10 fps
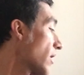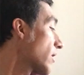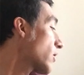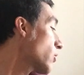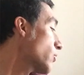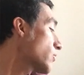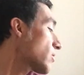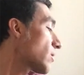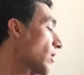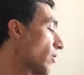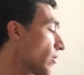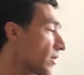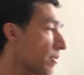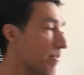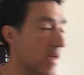the cues, the
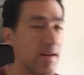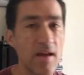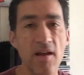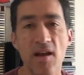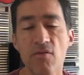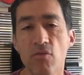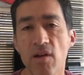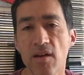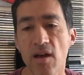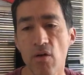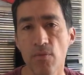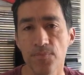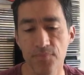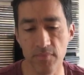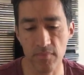only band I have right now
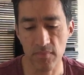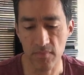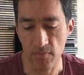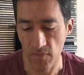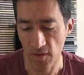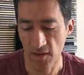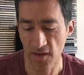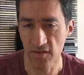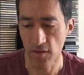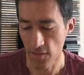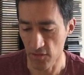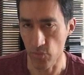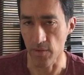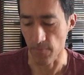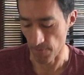is this
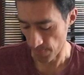one.